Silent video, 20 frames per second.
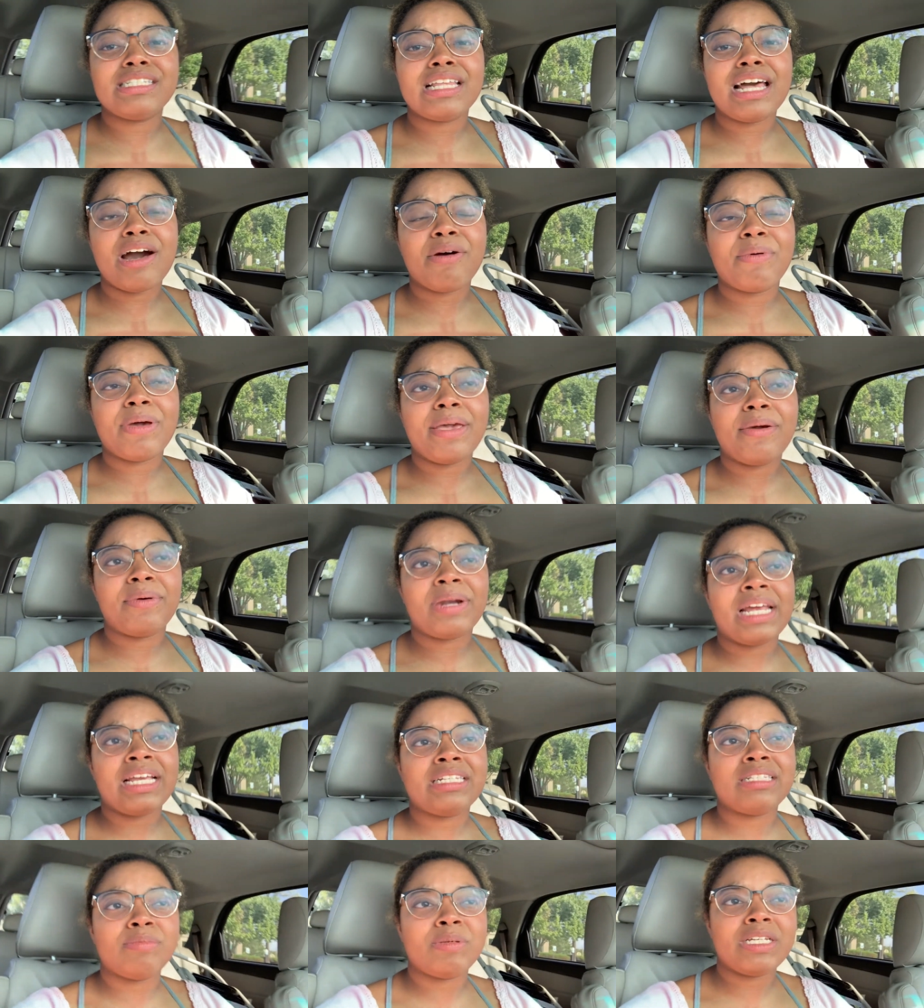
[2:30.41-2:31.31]
That way when
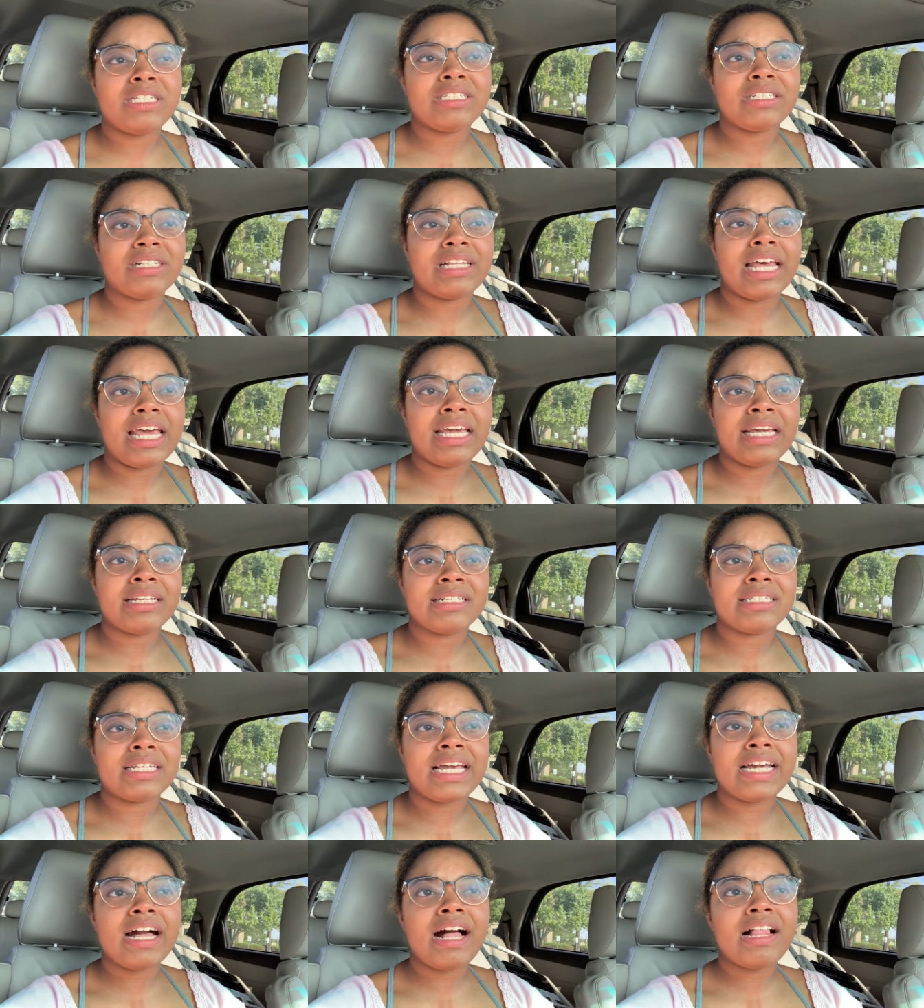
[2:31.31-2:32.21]
I speak to like a
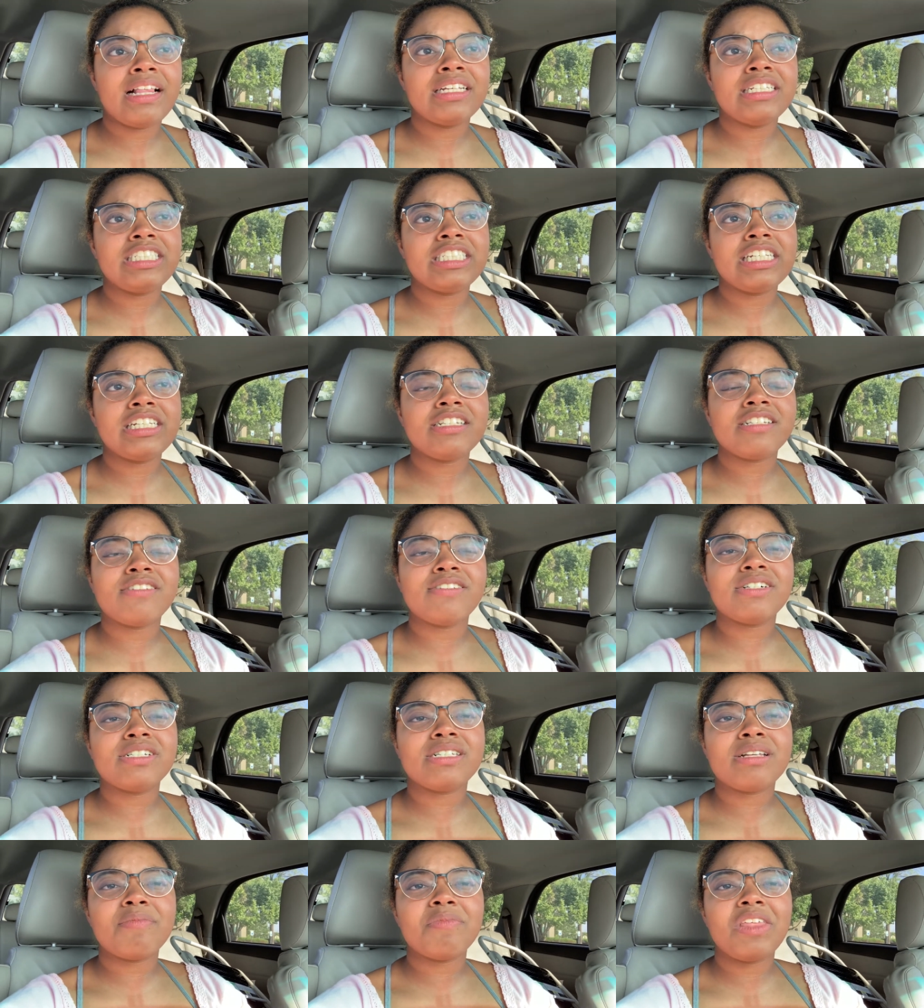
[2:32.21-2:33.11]
psychologist or
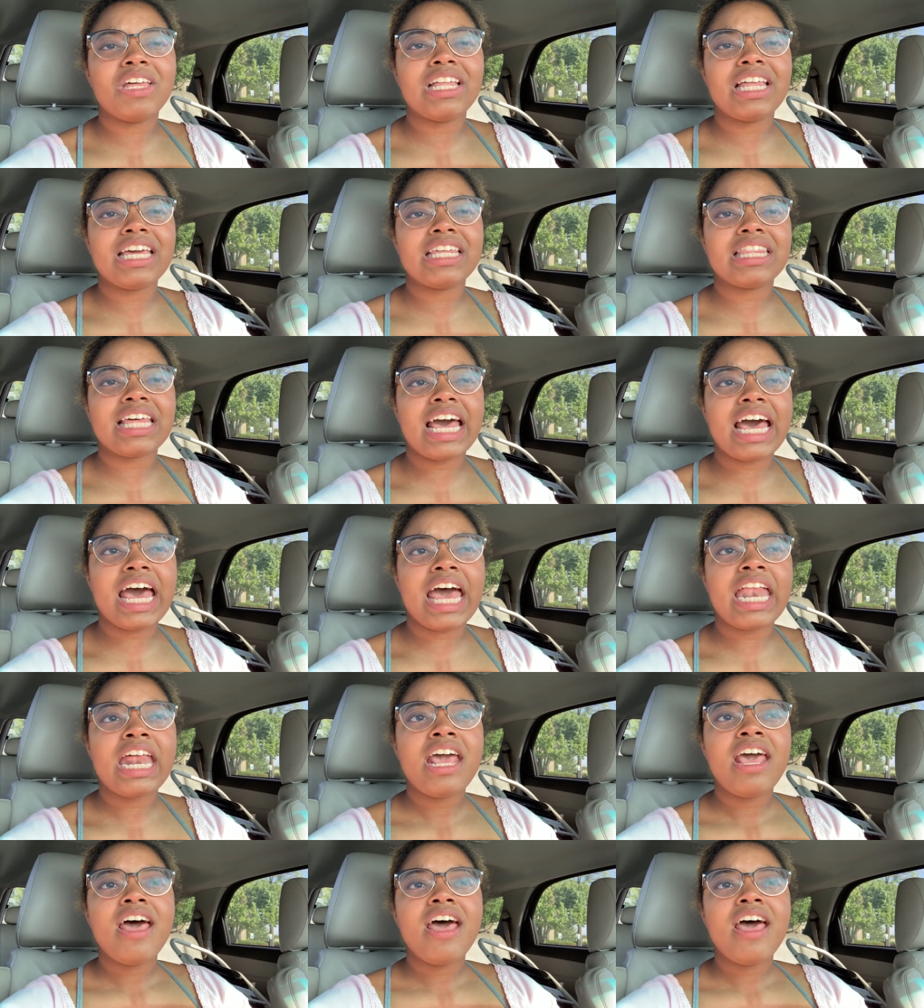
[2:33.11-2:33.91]
something like that,